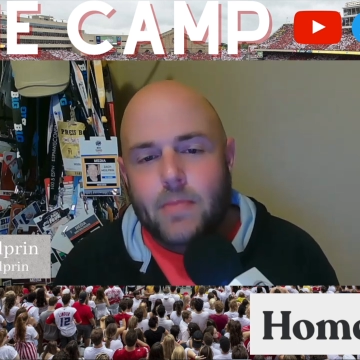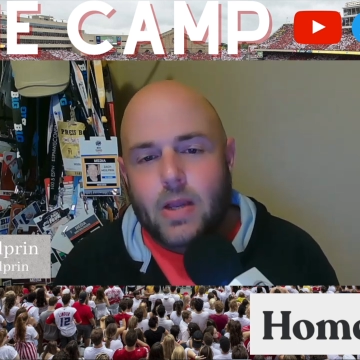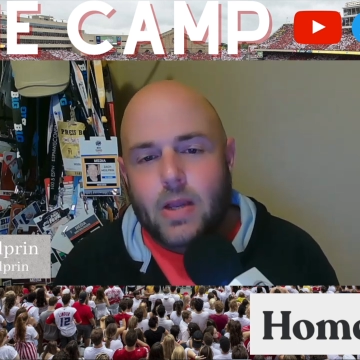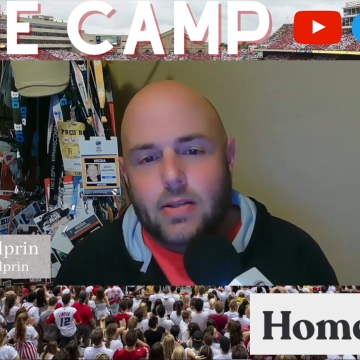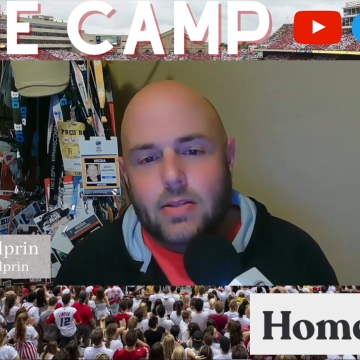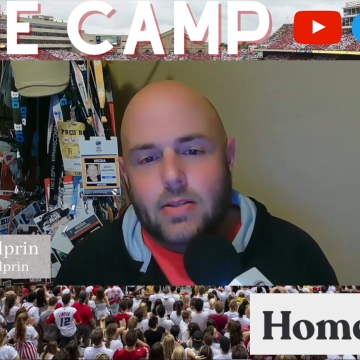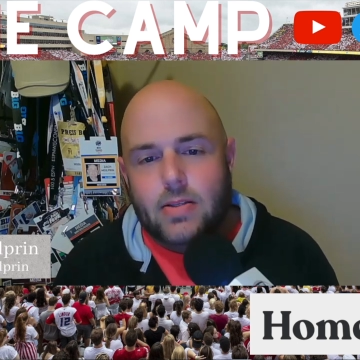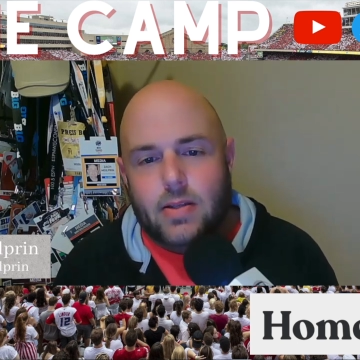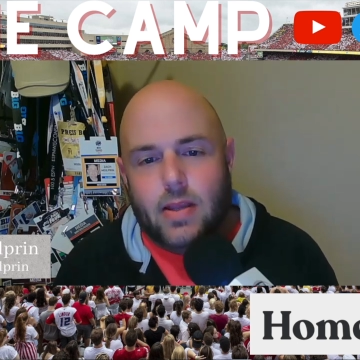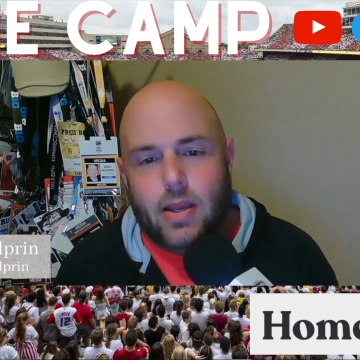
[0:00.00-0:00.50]

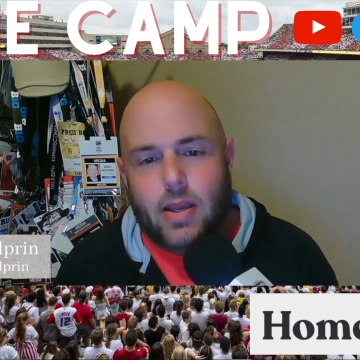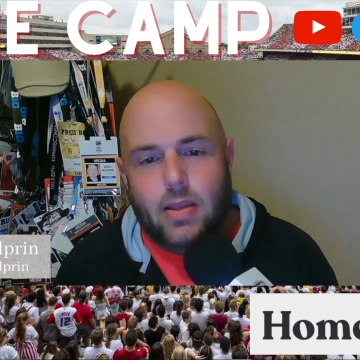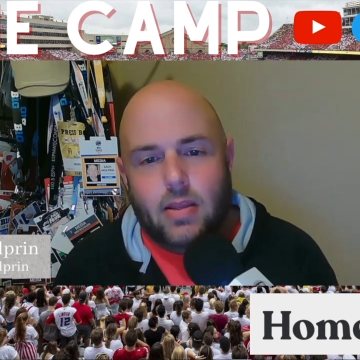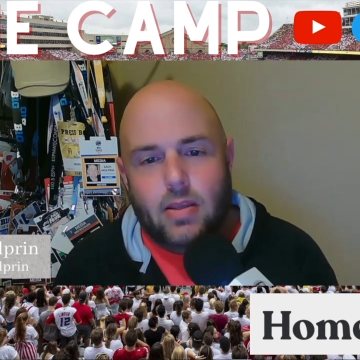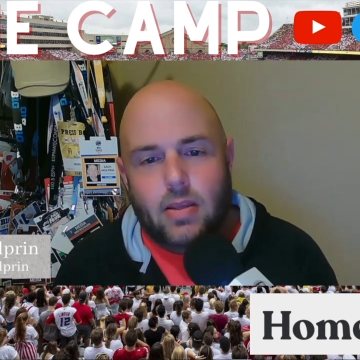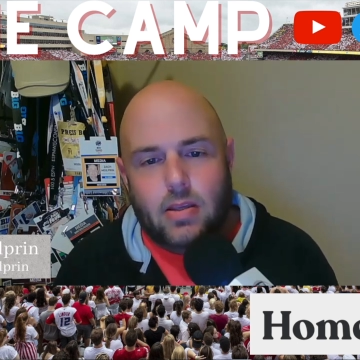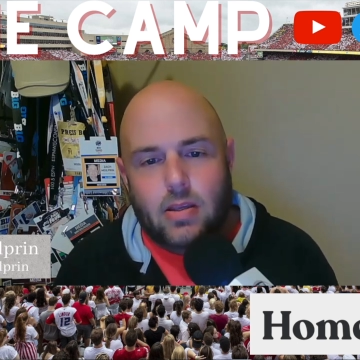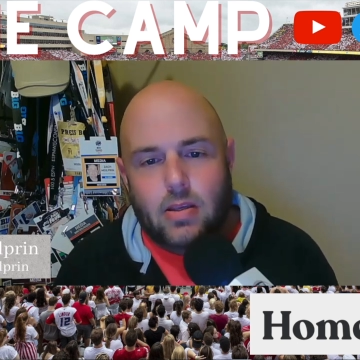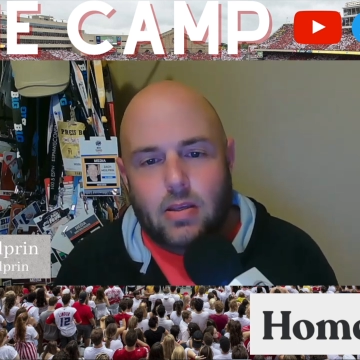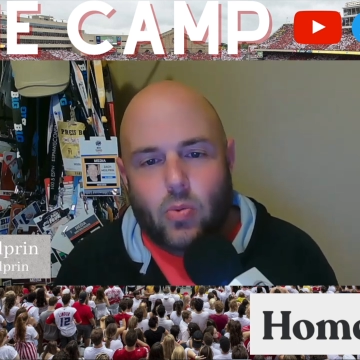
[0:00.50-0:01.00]
Uh, today
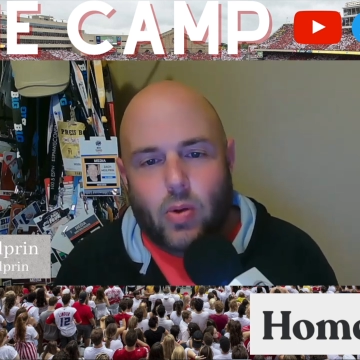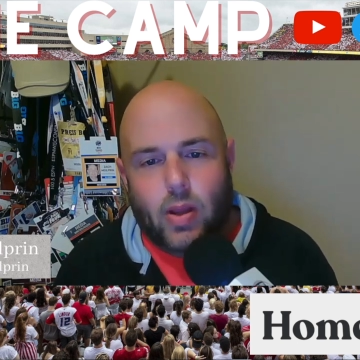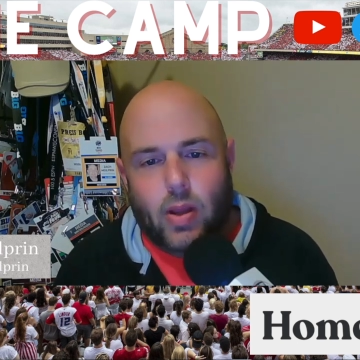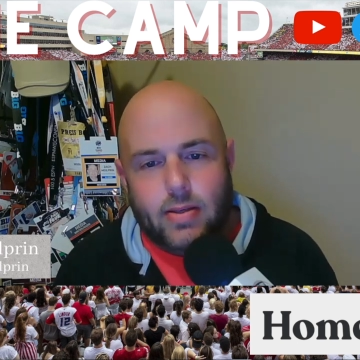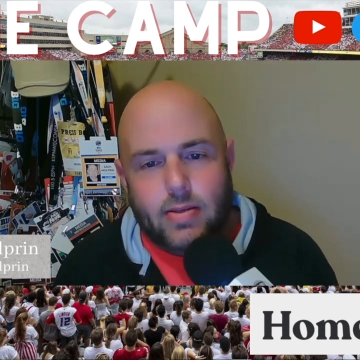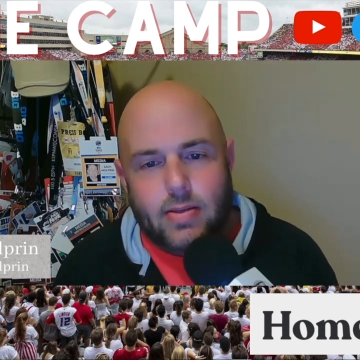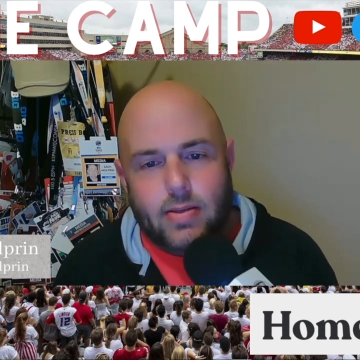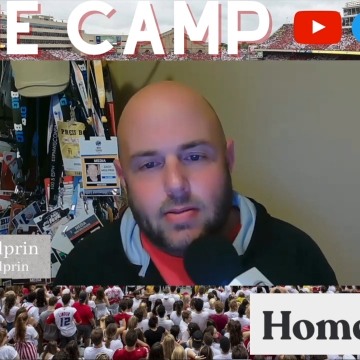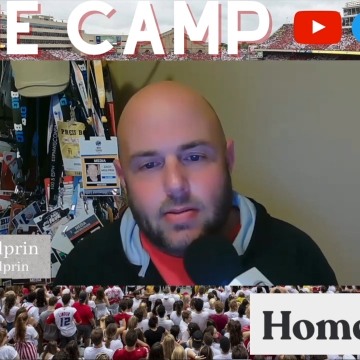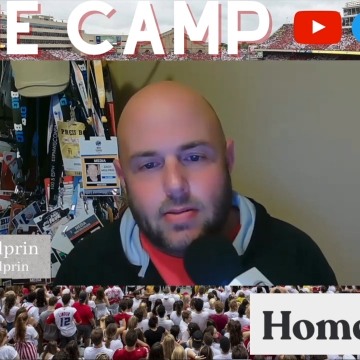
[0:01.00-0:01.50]
he
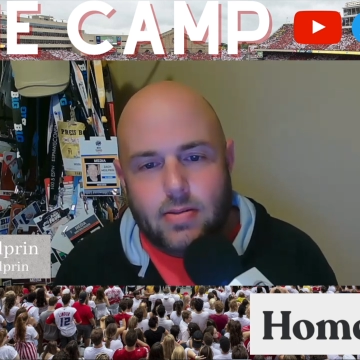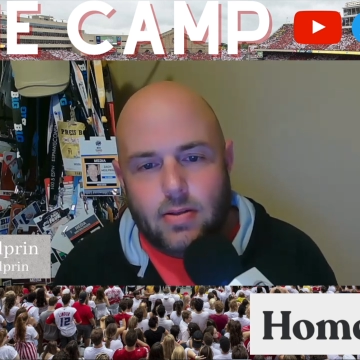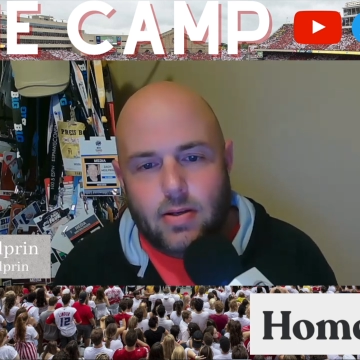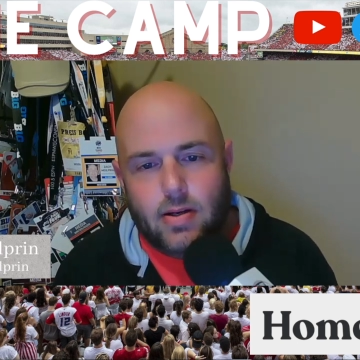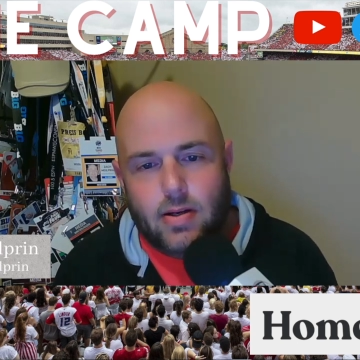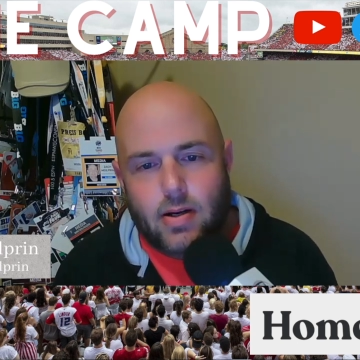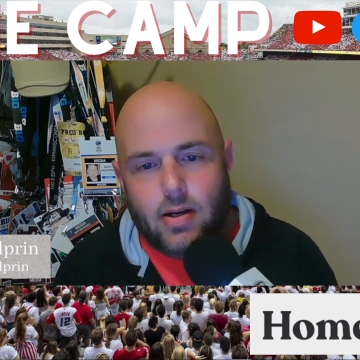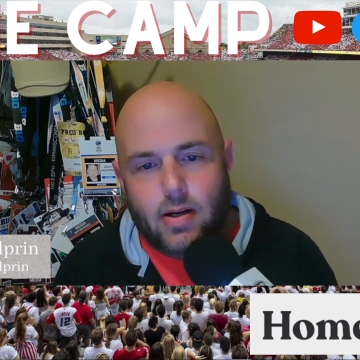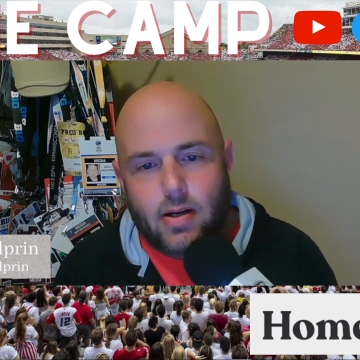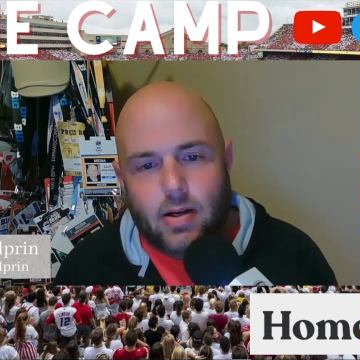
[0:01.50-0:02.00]
went,
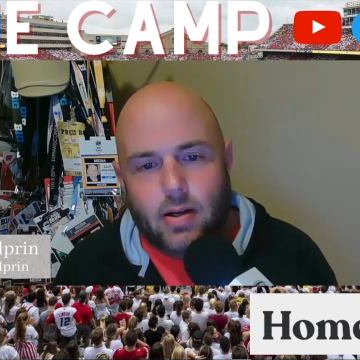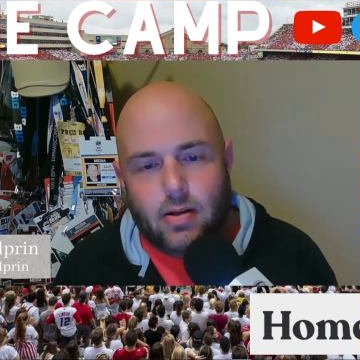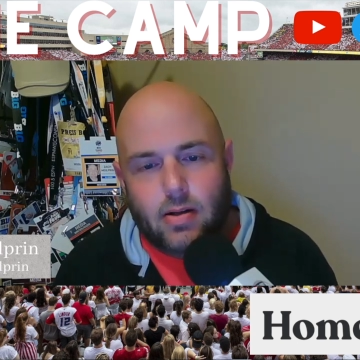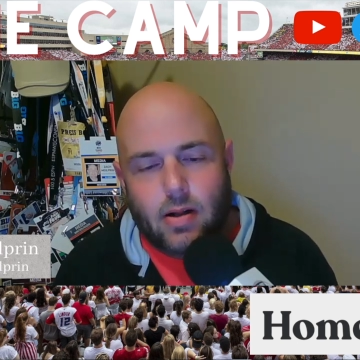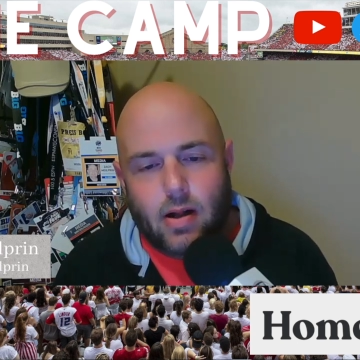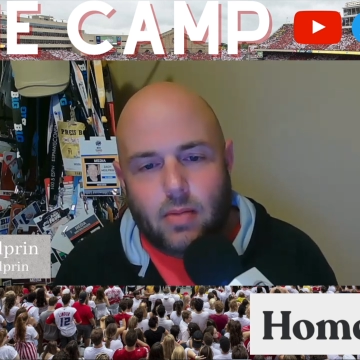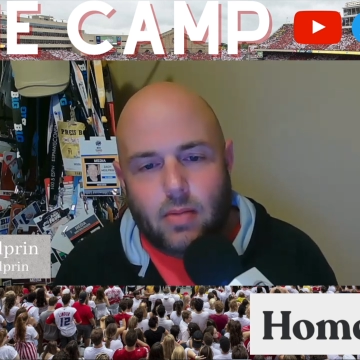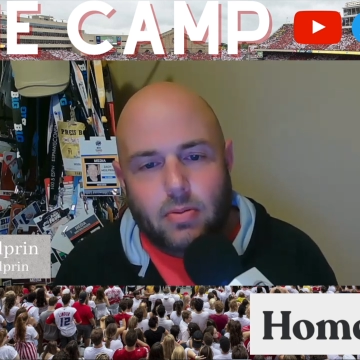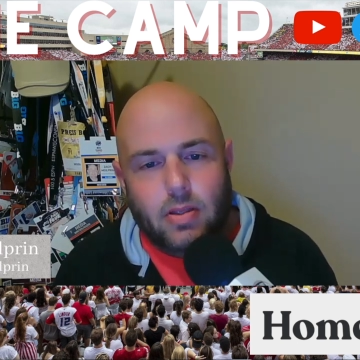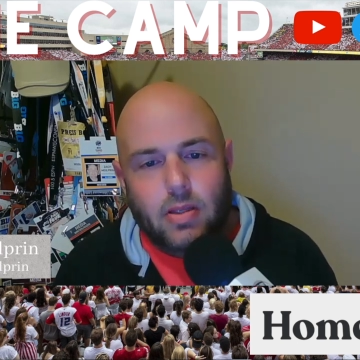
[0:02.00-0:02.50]
uh,
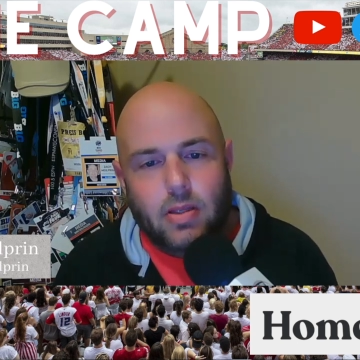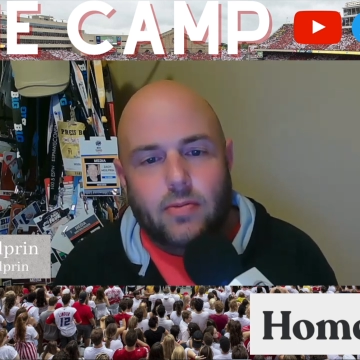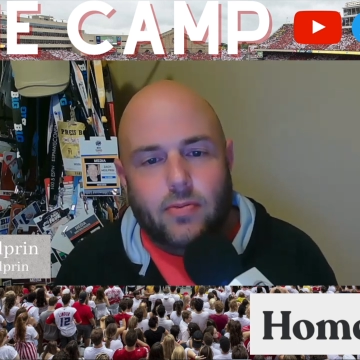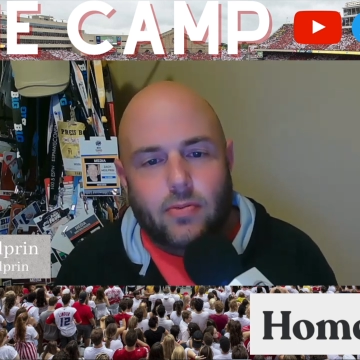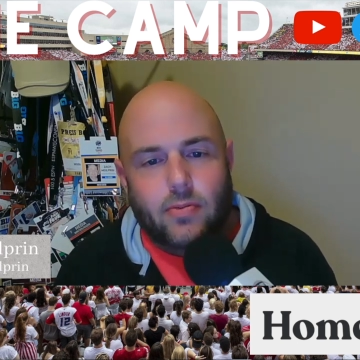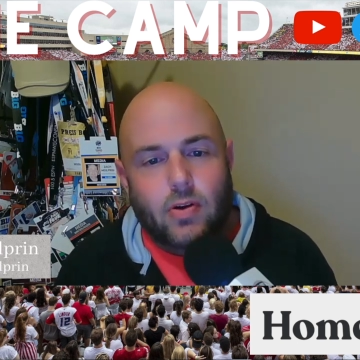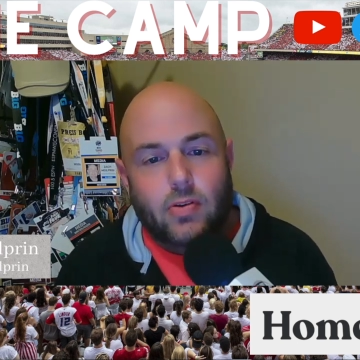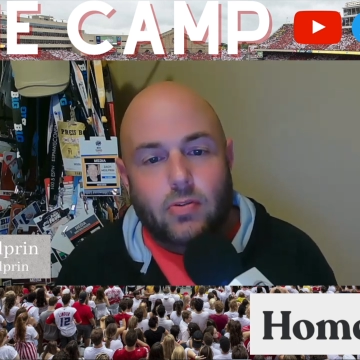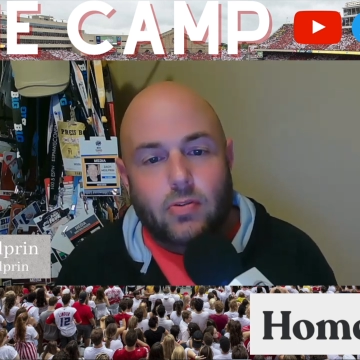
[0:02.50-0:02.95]
I believe,